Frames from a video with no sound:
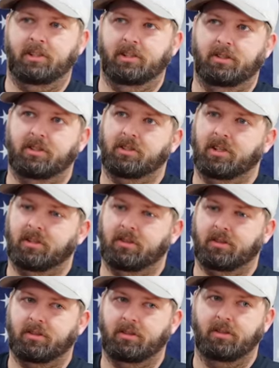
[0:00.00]
in. The
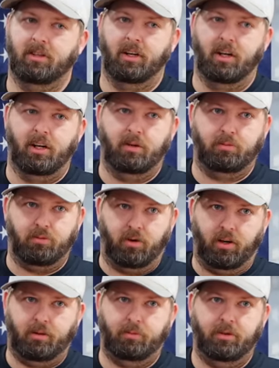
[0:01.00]
truck's
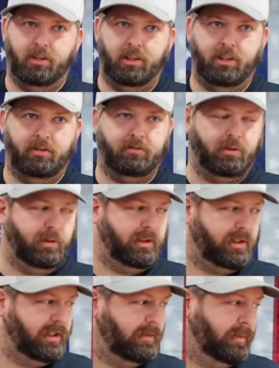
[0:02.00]
probably the
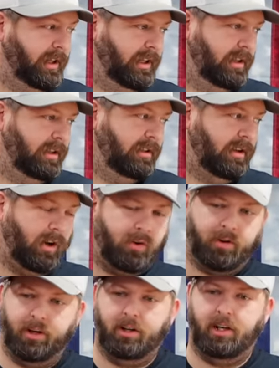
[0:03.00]
fullest it's been
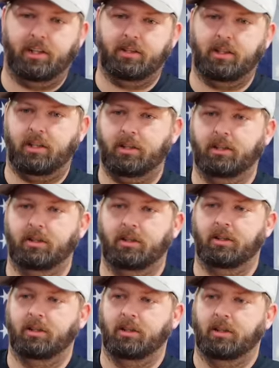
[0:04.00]
all year, I'd say.
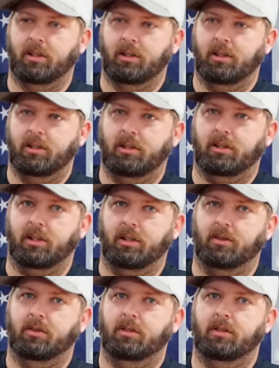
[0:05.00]

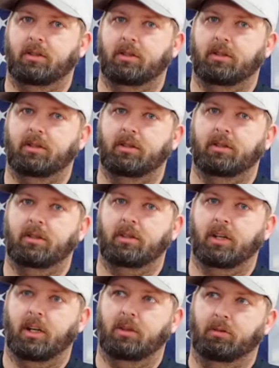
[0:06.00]
So,
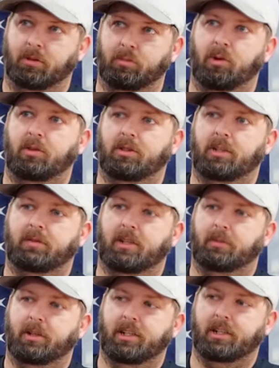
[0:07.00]
with more stuff
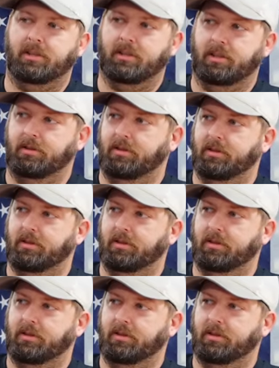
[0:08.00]
coming in. So,